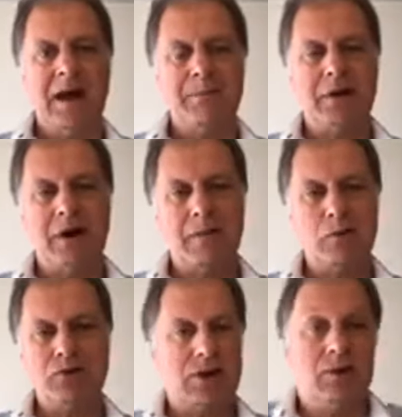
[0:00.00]
But I'm
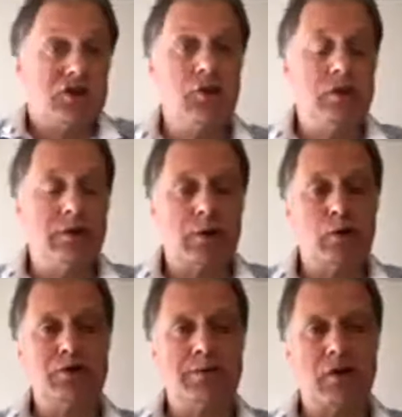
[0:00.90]
also a student of A
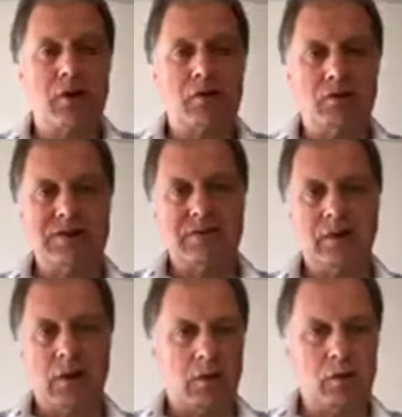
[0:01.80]
Course in Miracles, and if
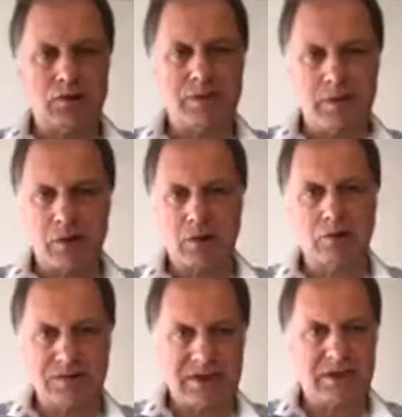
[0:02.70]
you know A Course in
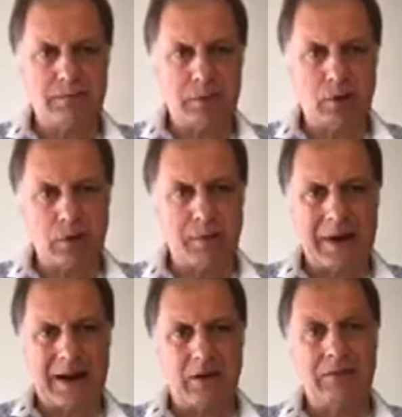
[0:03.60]
Miracles, it's a book
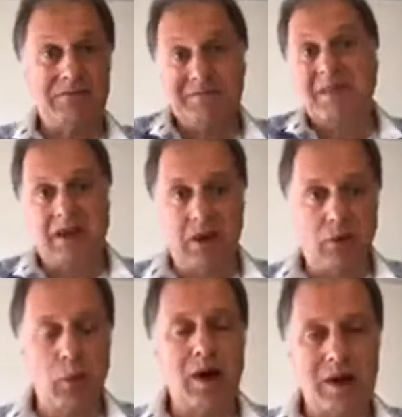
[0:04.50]
about,
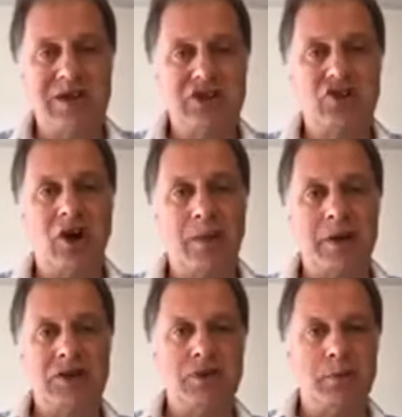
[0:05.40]
the way I describe
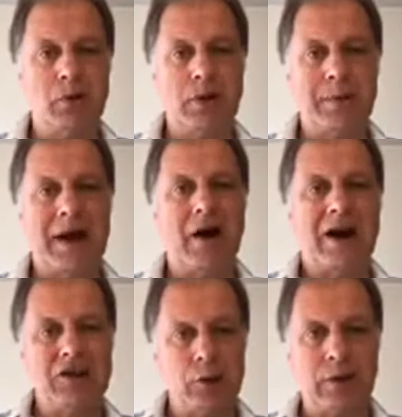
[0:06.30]
it is a book about
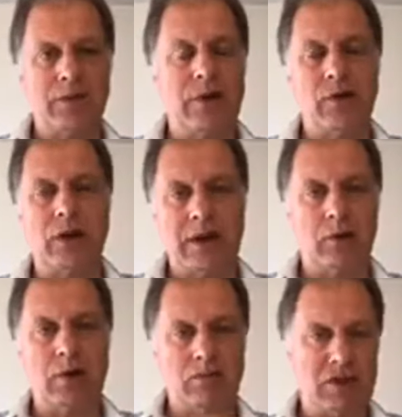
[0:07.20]
undoing fear and
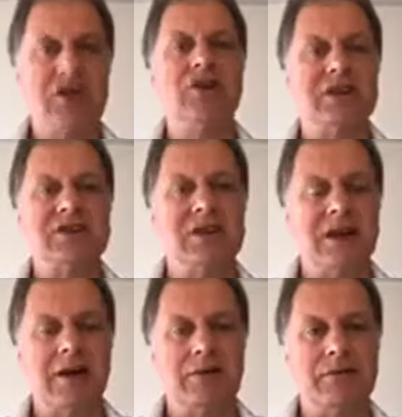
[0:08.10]
guilt and returning to
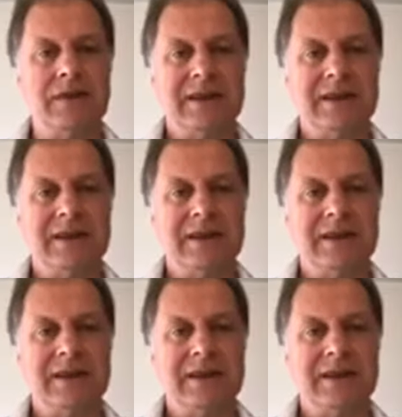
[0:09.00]
love.